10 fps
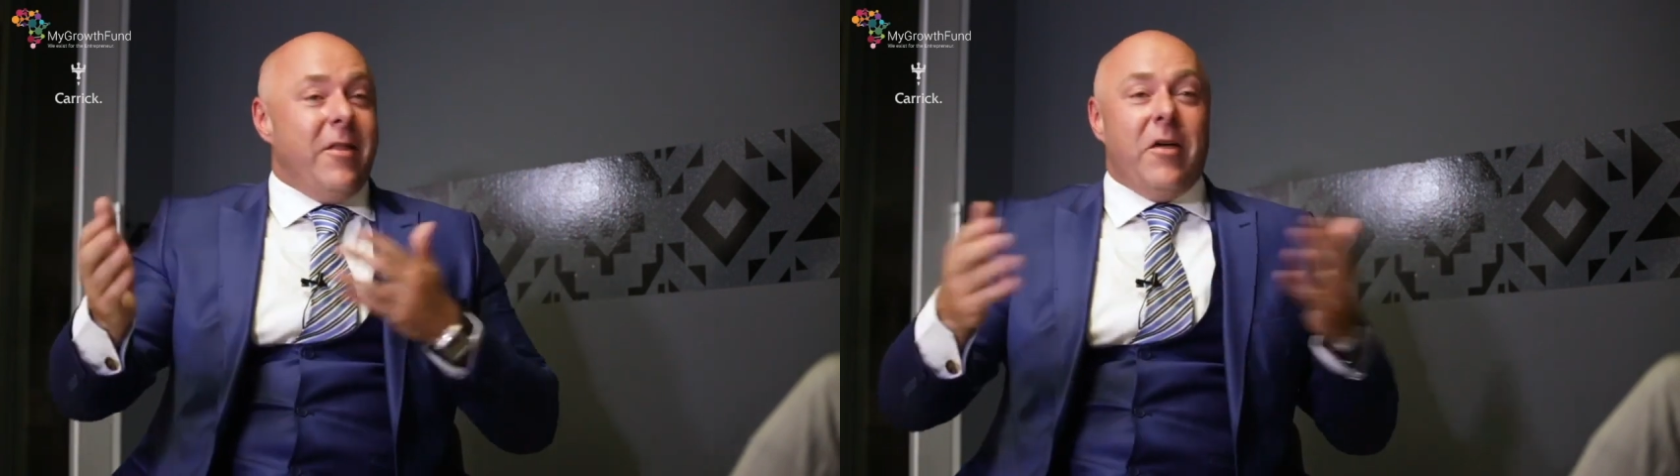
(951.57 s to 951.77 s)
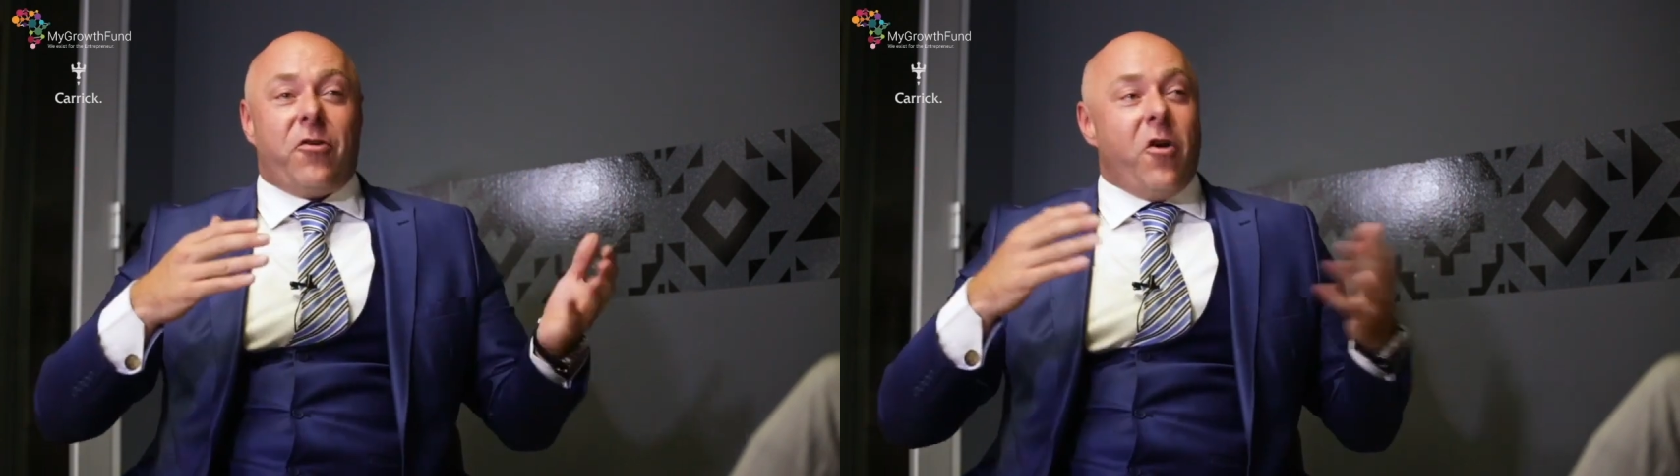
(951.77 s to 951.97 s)

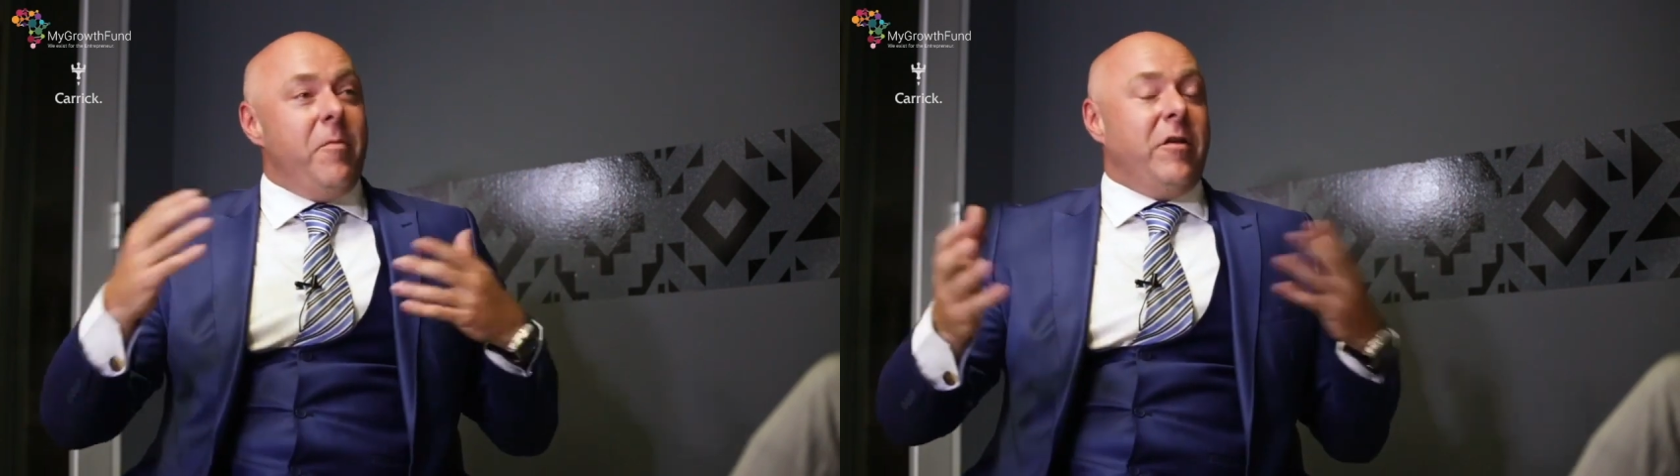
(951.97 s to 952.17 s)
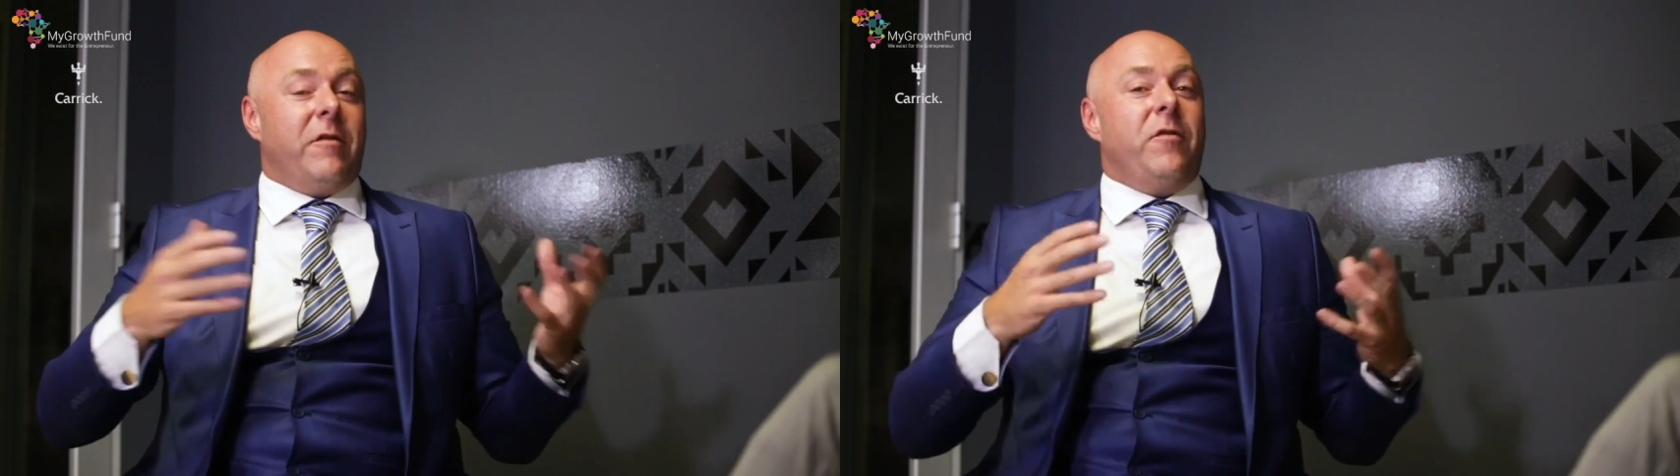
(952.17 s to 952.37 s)
There's so
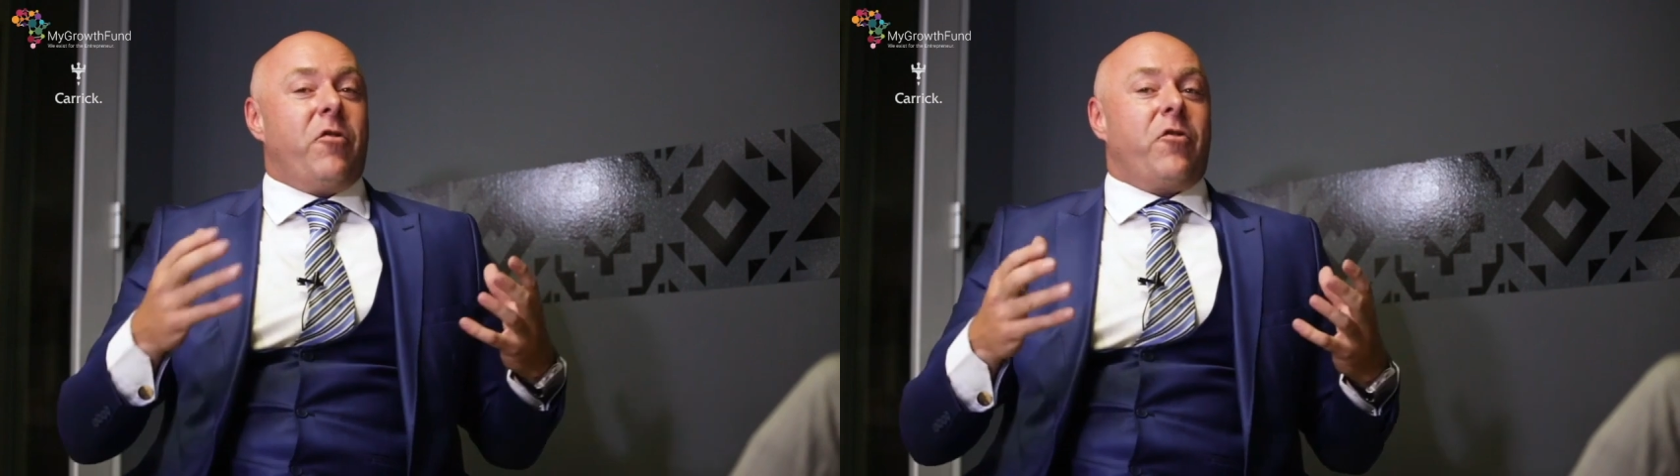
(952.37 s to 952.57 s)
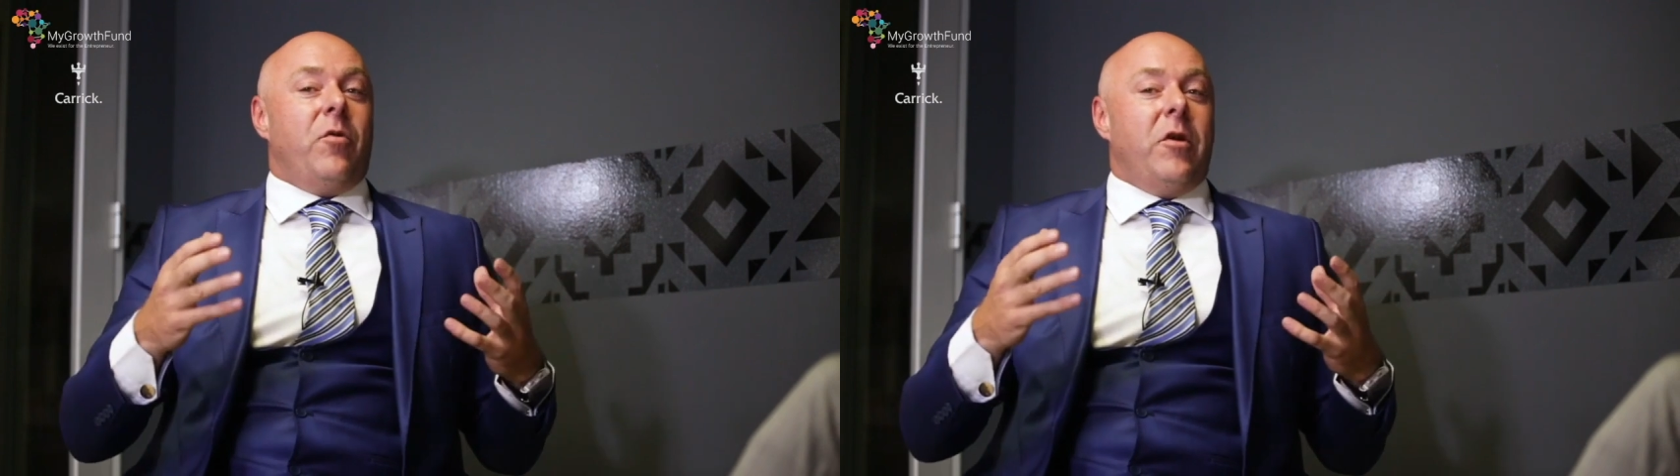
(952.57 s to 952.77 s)
many
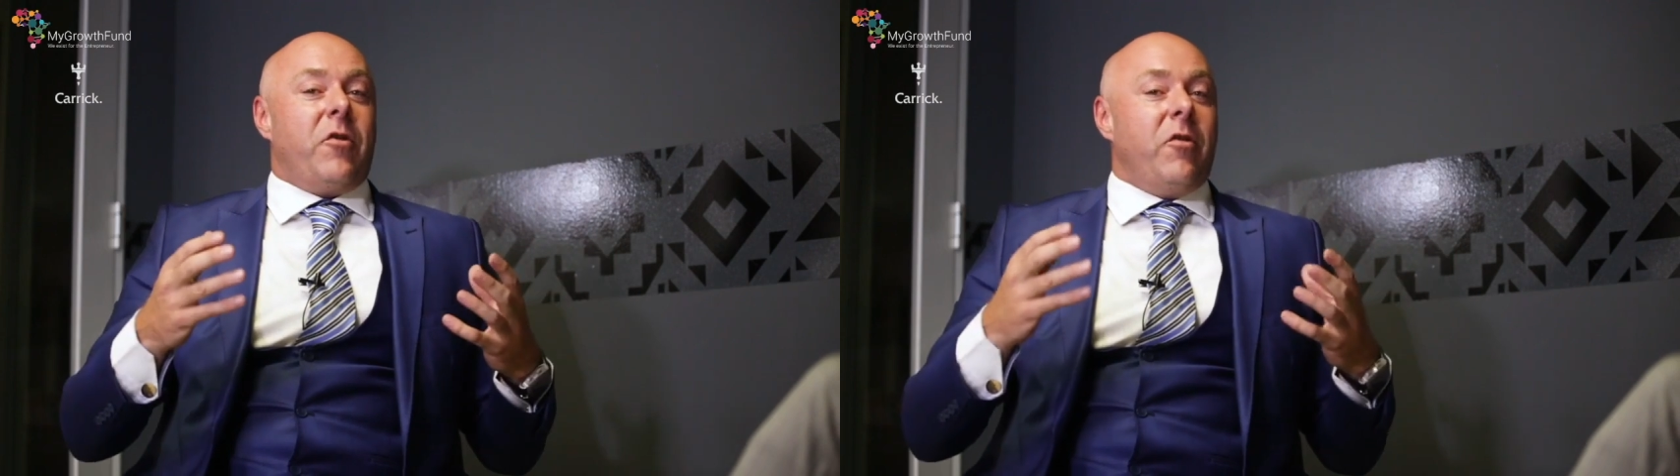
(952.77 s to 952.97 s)
different stories.